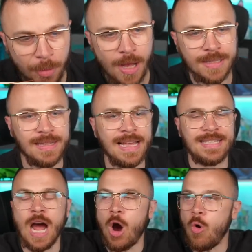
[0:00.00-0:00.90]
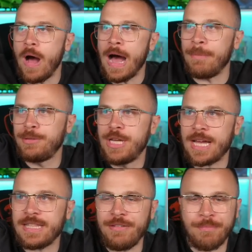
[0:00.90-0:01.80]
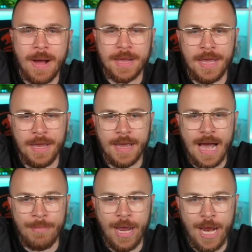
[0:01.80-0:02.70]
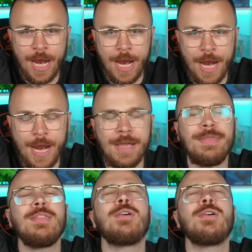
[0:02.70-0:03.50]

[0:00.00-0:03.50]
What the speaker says: plus, let's go. Objective packing coming.